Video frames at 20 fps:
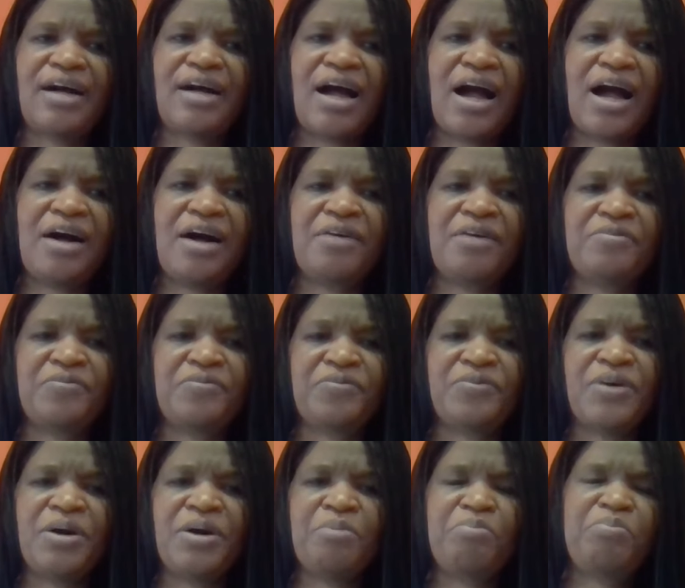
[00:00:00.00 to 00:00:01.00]
have
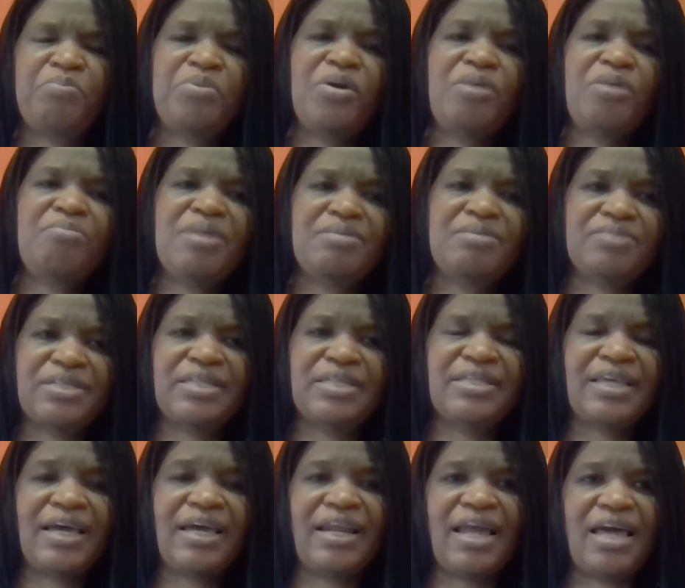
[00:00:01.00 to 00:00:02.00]
problems in
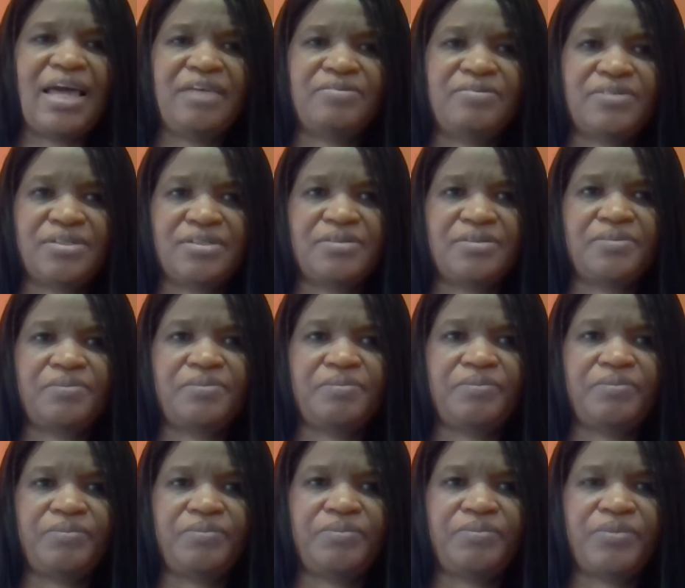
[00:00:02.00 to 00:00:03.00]
their lives
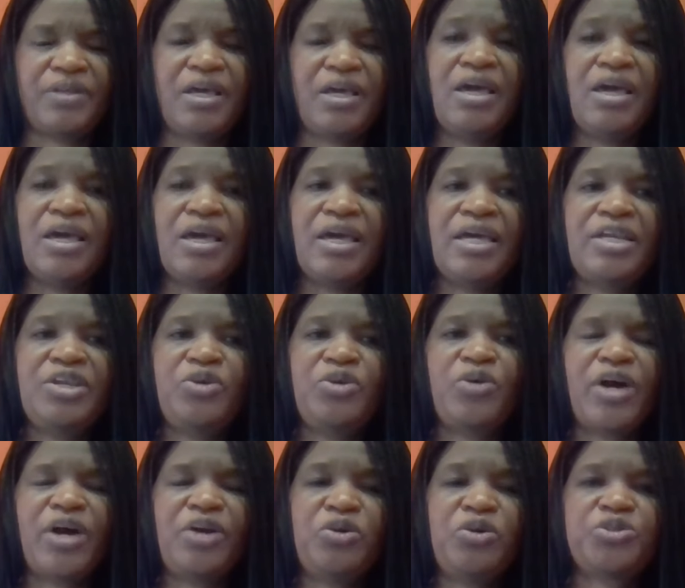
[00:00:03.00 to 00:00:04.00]
and you
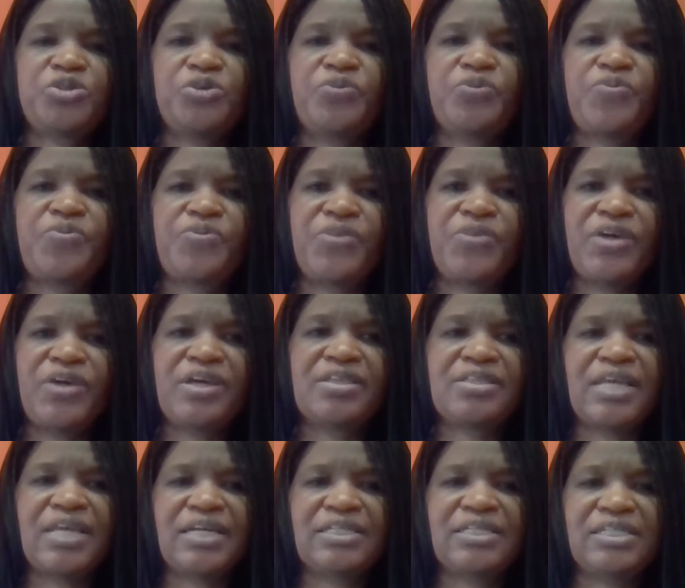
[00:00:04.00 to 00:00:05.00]
can also think
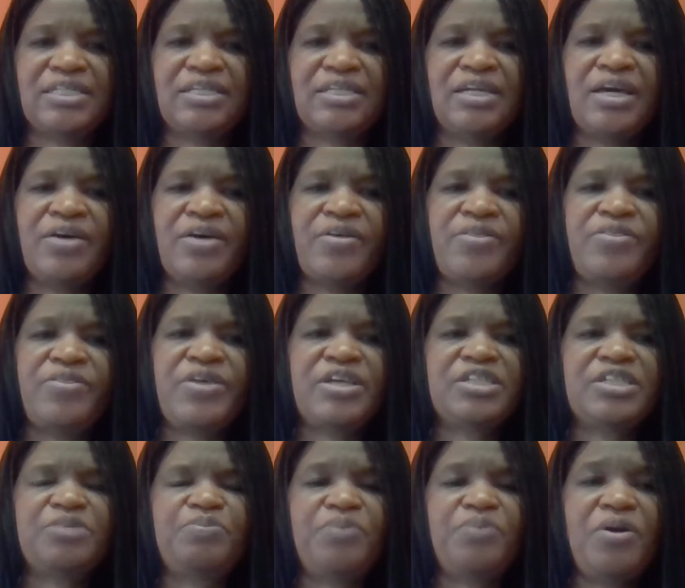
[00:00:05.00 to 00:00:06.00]
that uh,
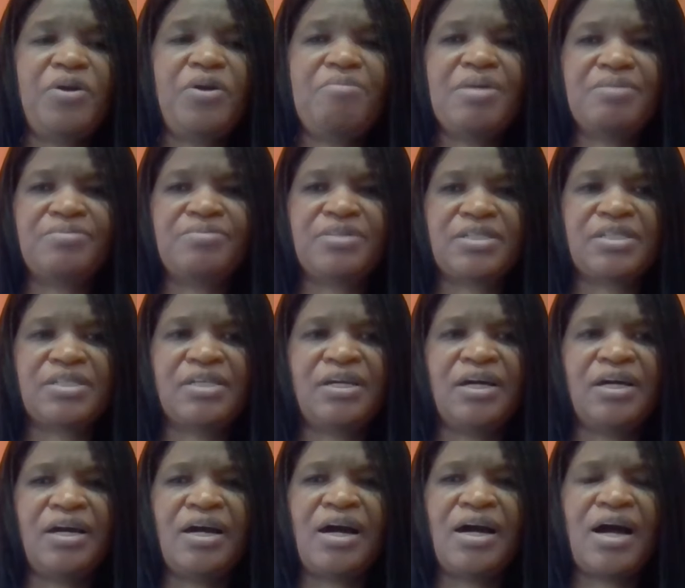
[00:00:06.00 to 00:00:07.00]
these problems
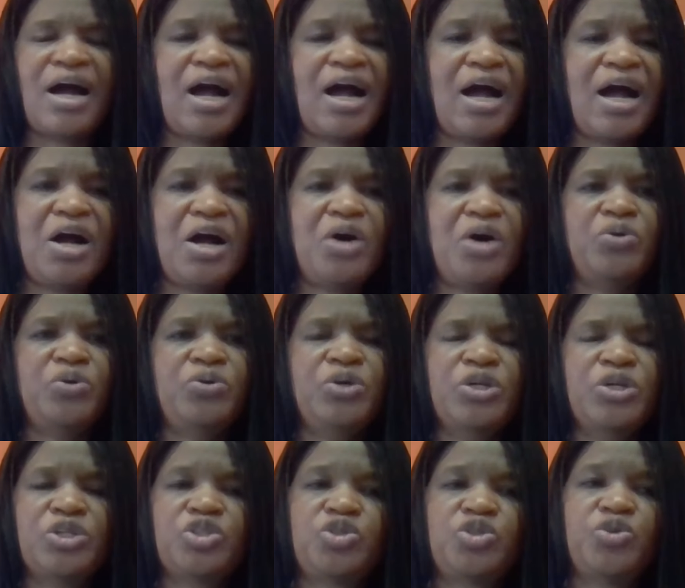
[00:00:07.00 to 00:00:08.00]
how
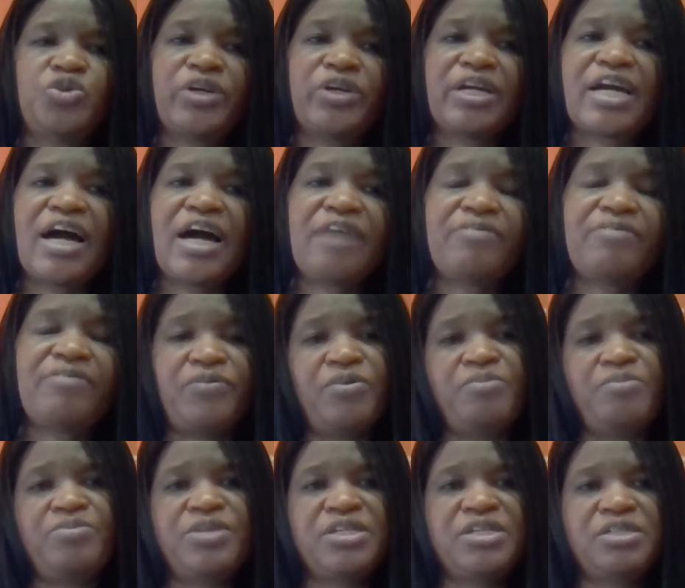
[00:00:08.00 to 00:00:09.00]
to recover
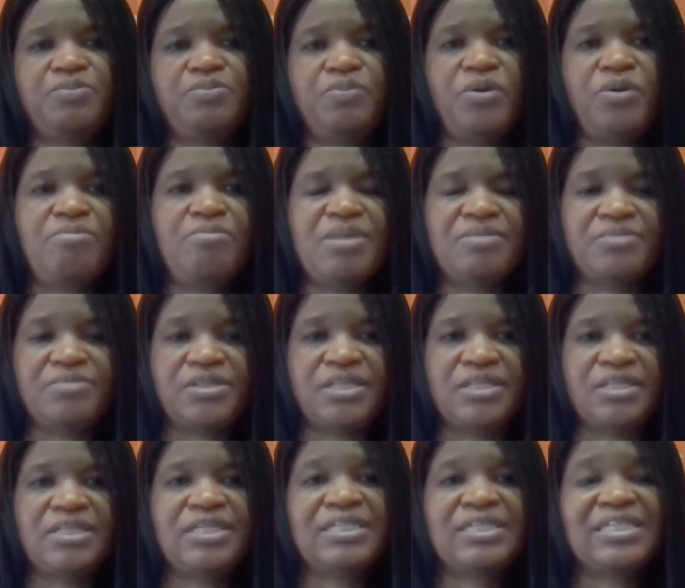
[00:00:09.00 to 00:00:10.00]
from these problems,
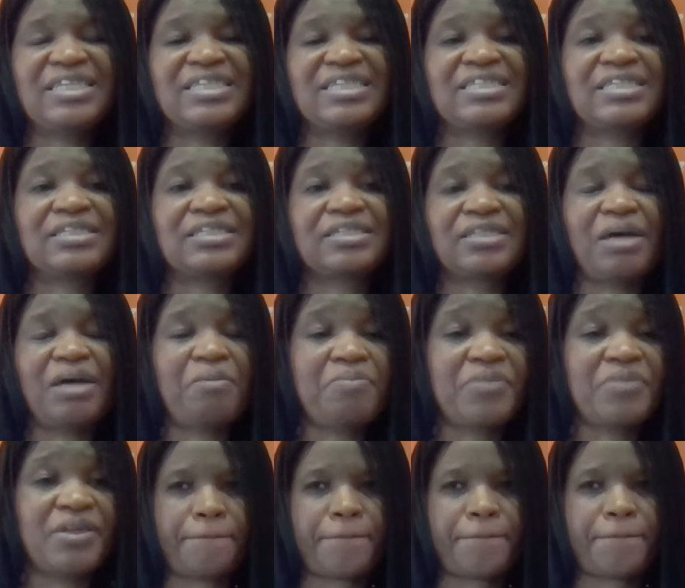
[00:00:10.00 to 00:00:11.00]
this is something.